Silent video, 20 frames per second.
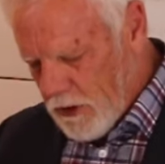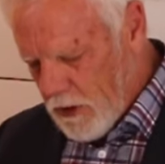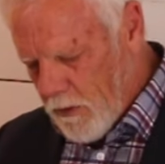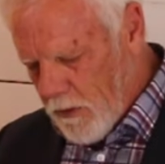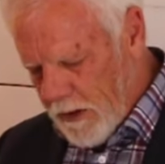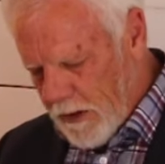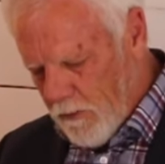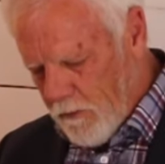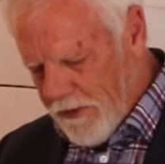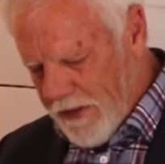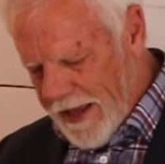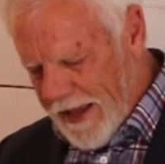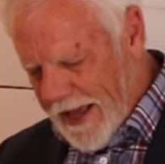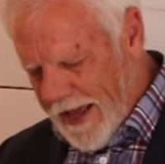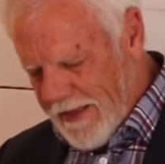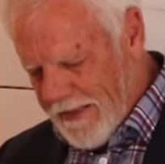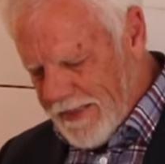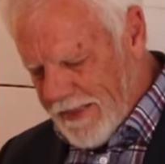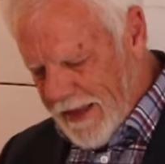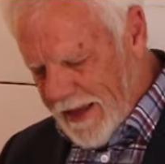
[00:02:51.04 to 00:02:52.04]
do it on the
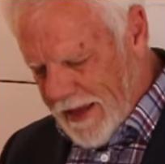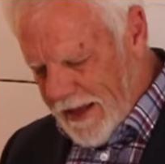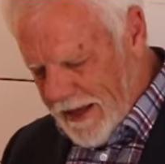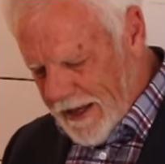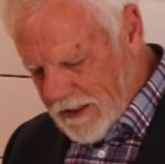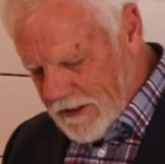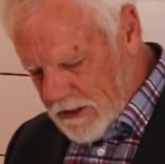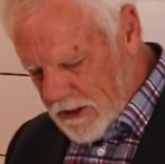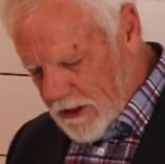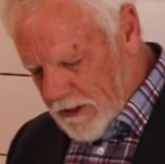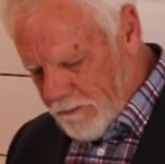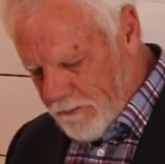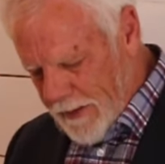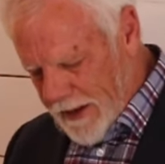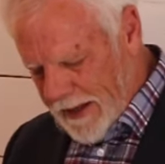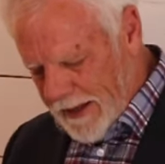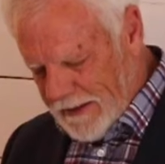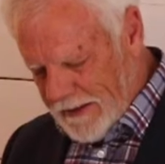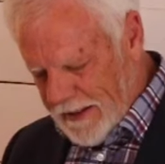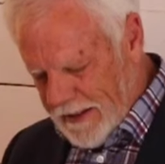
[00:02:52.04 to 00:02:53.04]
eighth day as
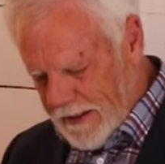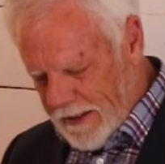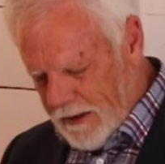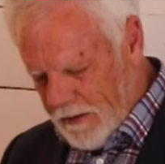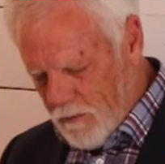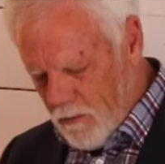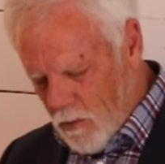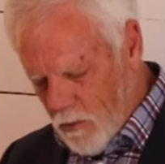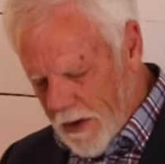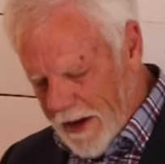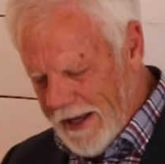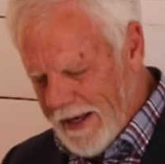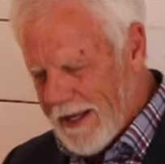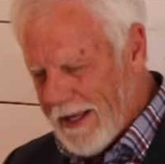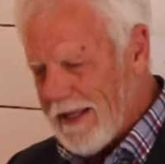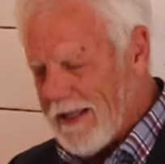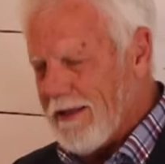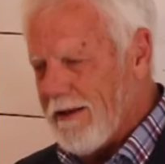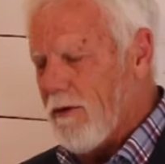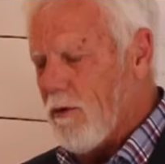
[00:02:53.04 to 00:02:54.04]
commanded and
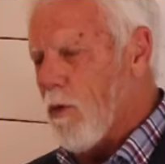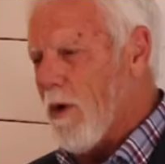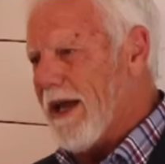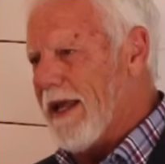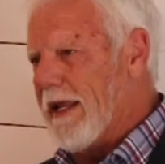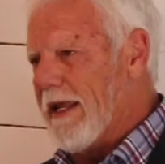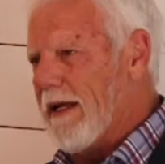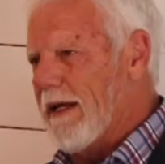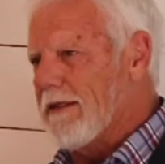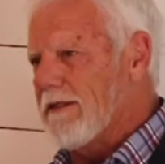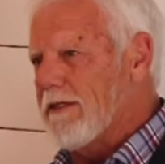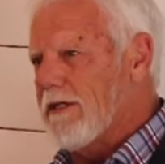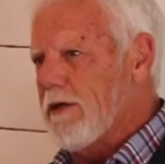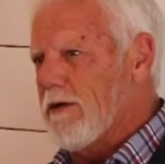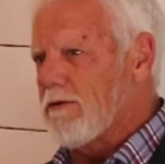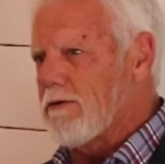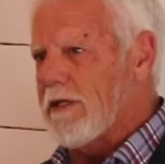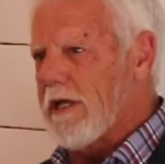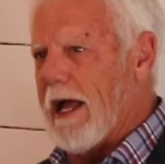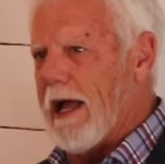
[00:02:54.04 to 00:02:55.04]
waiting, waiting
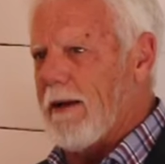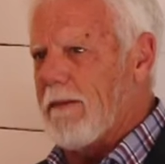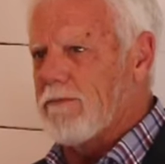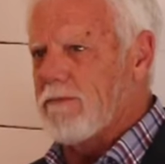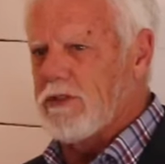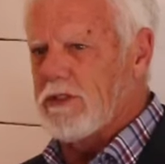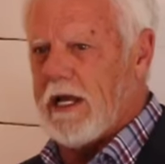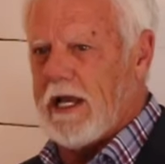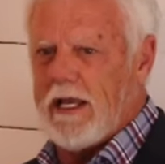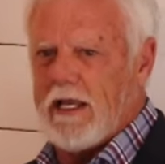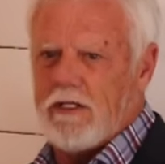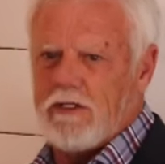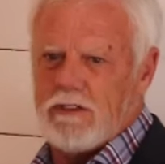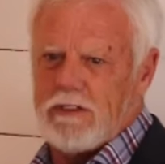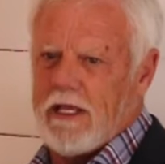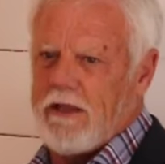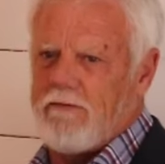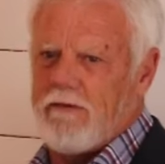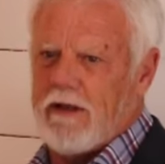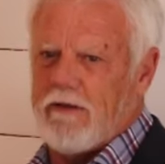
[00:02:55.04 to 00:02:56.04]
until time
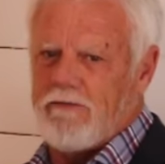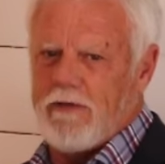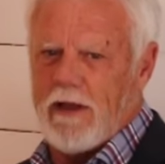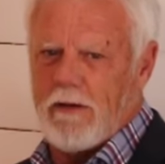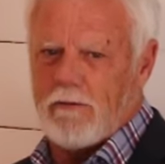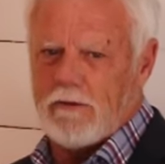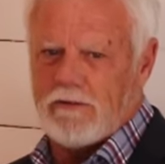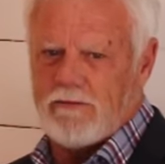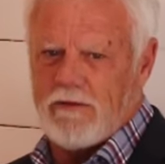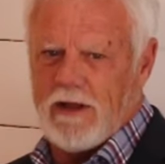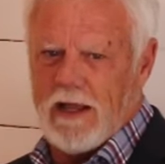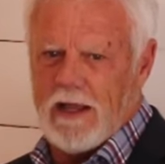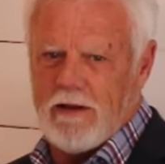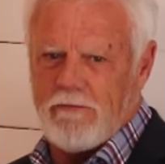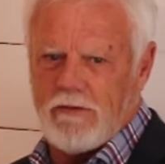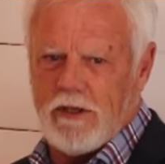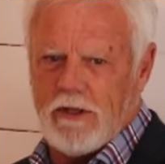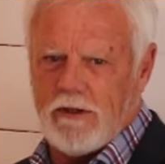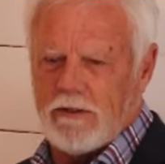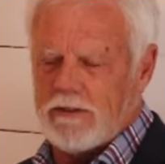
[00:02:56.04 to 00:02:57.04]
changed, even if that was
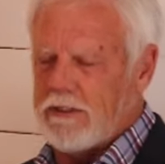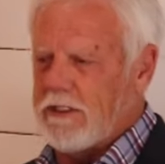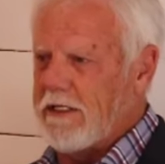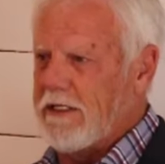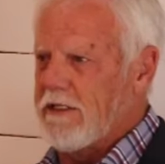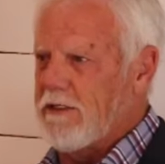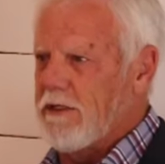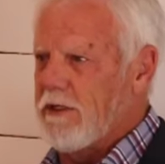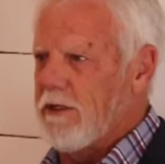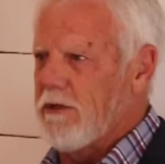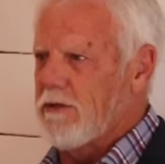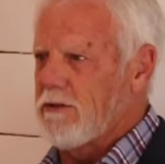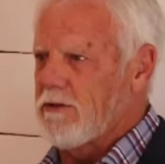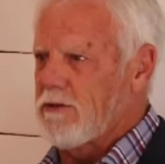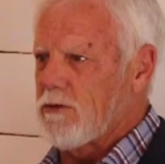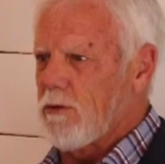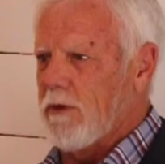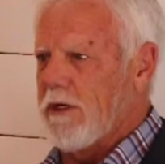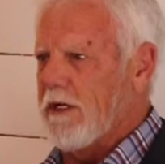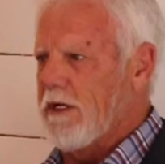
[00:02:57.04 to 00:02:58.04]
five years, 10
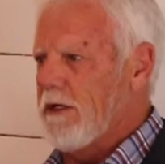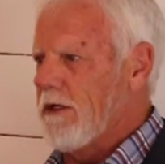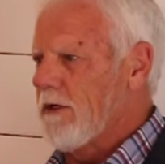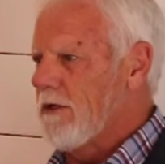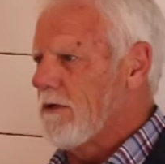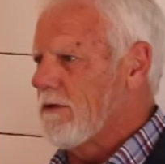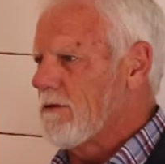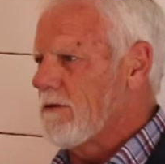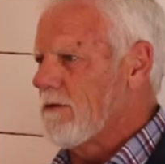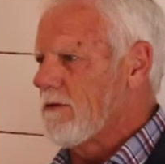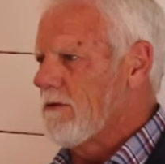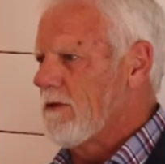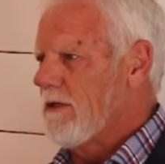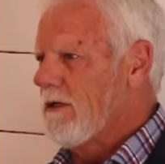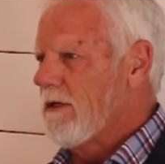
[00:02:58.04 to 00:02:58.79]
years, 20 years?